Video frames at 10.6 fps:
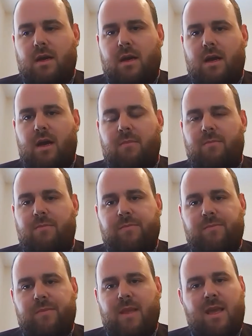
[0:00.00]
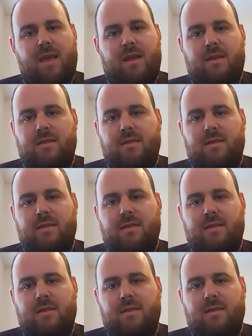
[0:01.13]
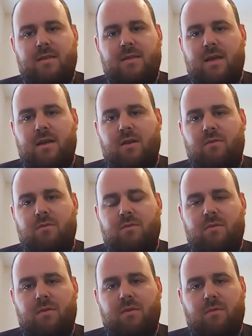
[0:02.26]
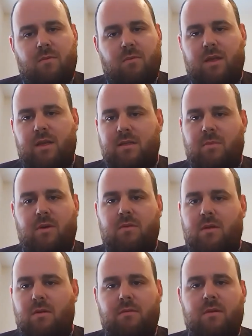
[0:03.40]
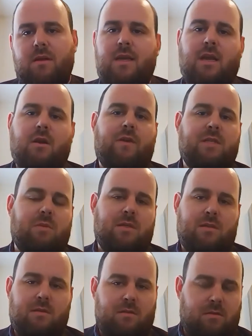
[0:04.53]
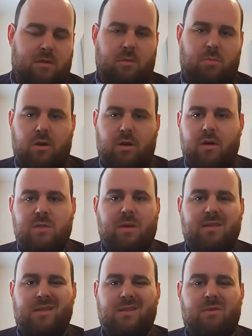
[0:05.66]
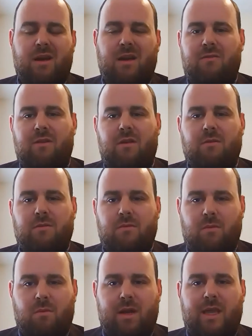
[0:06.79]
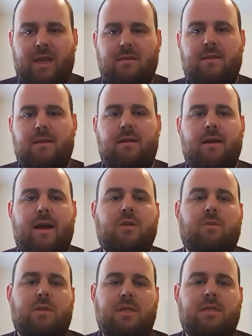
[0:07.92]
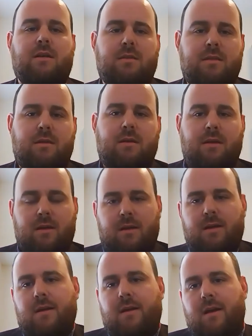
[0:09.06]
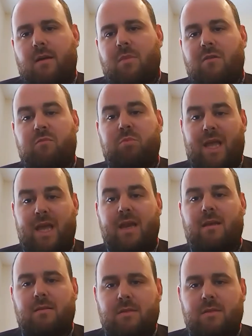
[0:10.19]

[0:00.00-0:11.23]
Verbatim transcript: Um, and, uh, you know, really it's about, you know, can your investments support your expenses, right? If you want to get into the actual details um, of planning.